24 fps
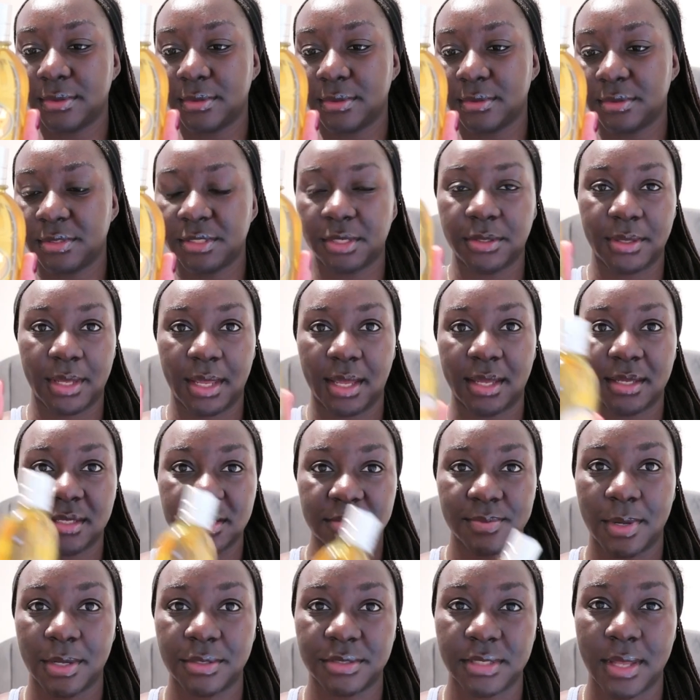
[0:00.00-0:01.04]
so yeah, it
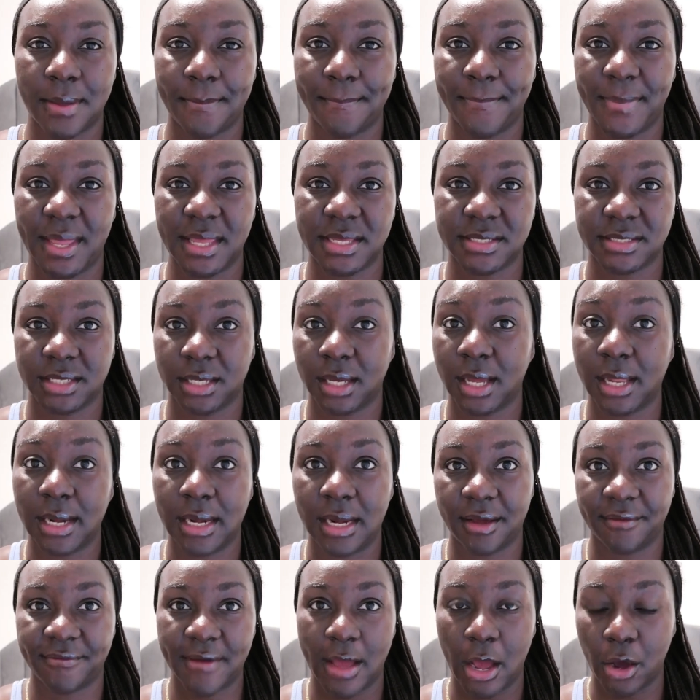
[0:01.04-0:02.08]
smells amazing. I
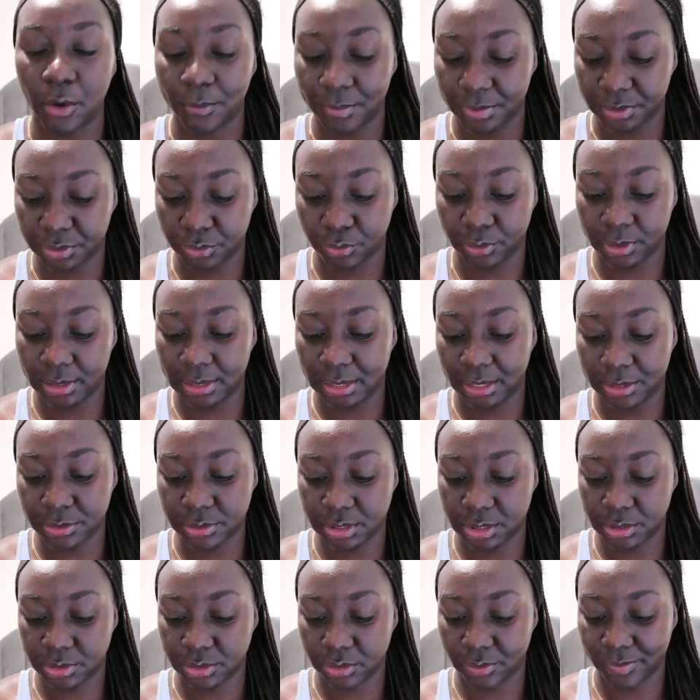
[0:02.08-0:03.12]
love almond oil. I used
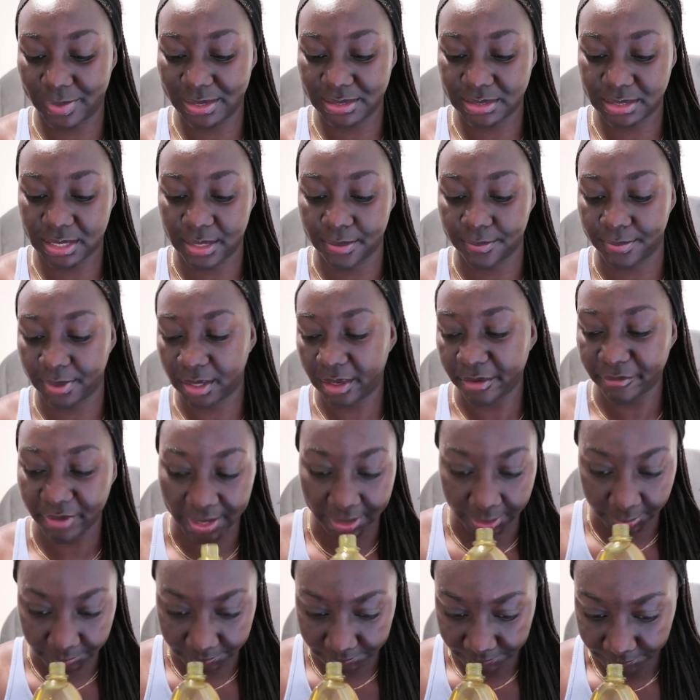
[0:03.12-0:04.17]
to use it on my skin, but I ran
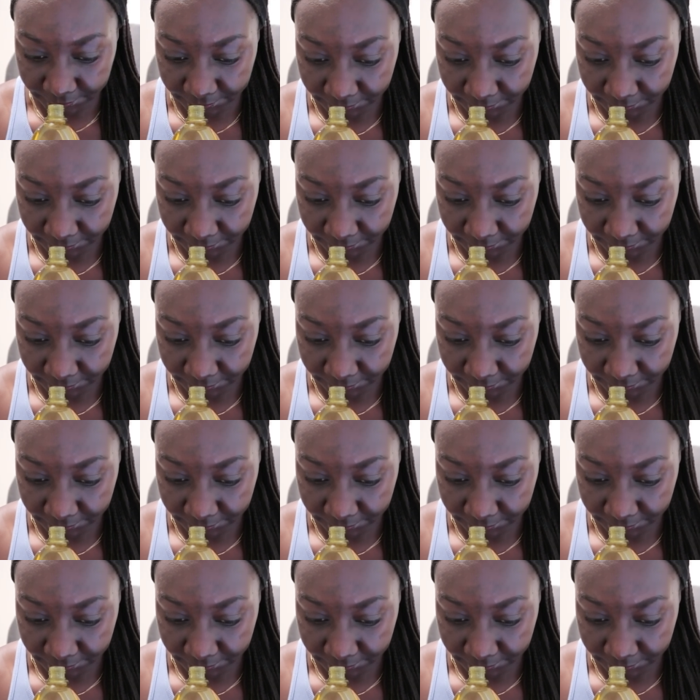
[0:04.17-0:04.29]
out.